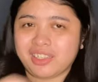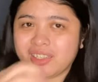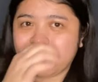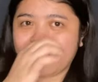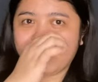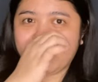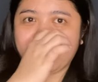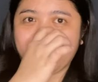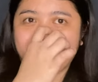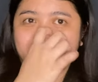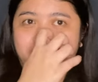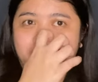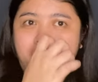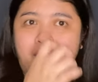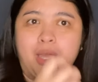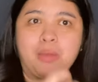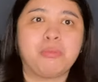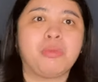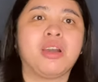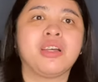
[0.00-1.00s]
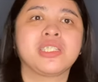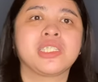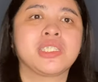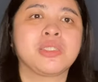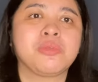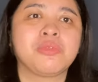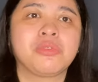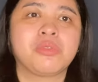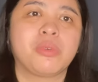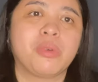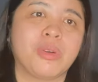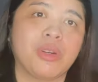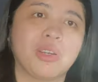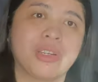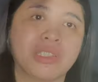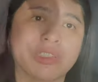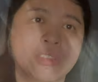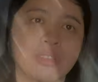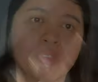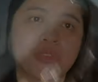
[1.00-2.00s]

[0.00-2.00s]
I bought some for some